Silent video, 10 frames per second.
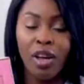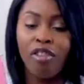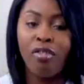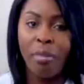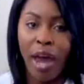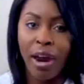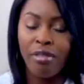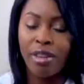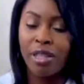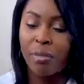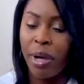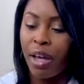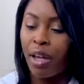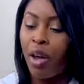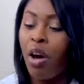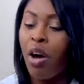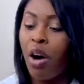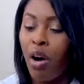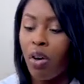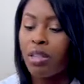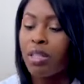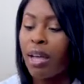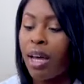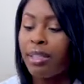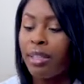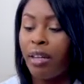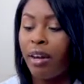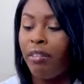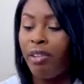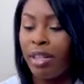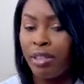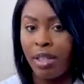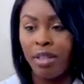Paris by Oscar de la Renta.